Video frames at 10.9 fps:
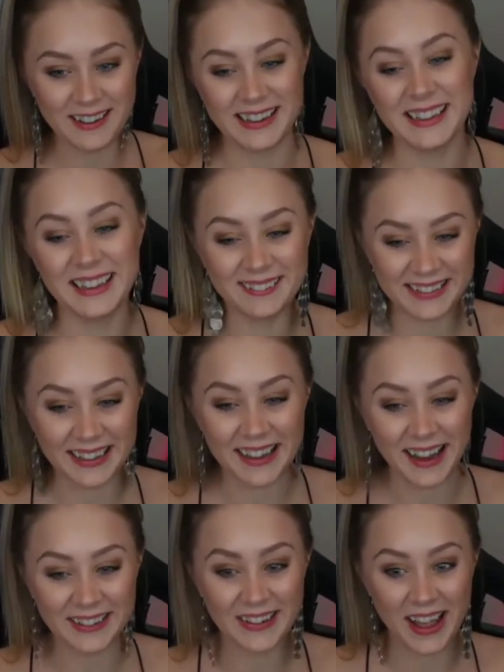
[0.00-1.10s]
I'm saying
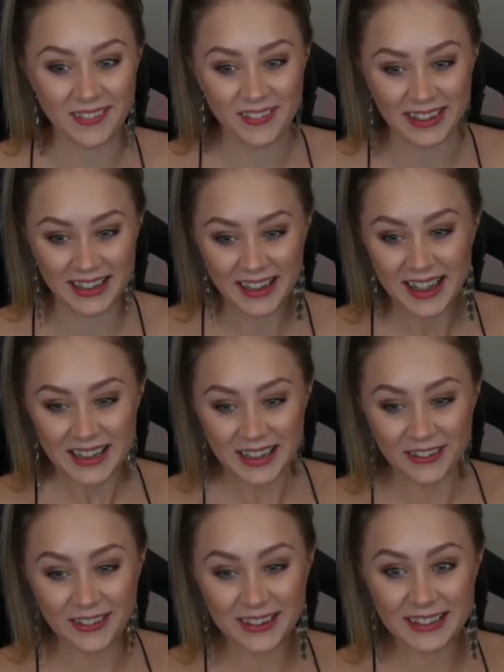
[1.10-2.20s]
hi to everybody.
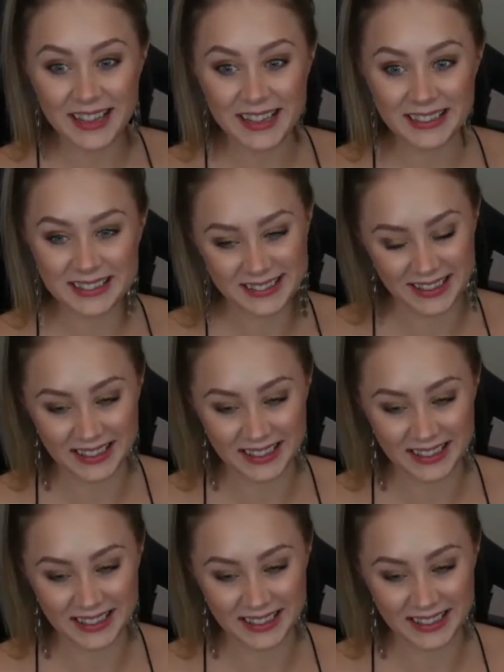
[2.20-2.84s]
Krenes.